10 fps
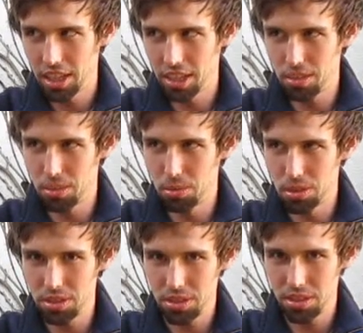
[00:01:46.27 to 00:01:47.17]
it's
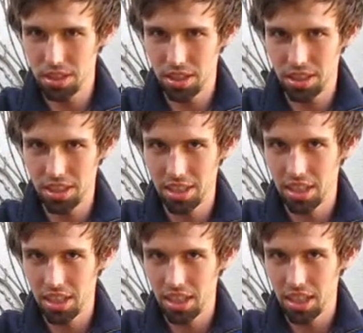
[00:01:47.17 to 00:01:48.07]
almost,
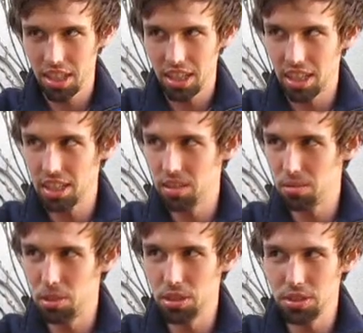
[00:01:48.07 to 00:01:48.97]
it's
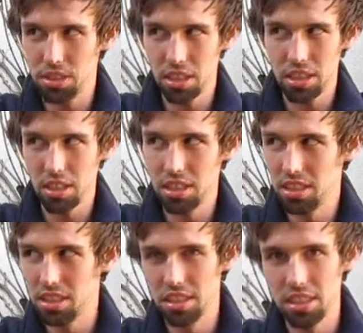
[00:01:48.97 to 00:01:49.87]
almost
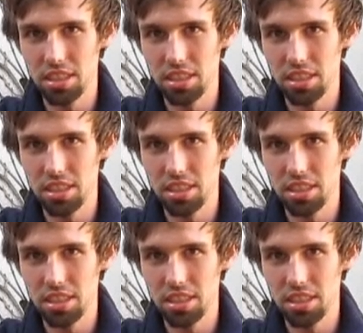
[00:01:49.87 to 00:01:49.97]
un,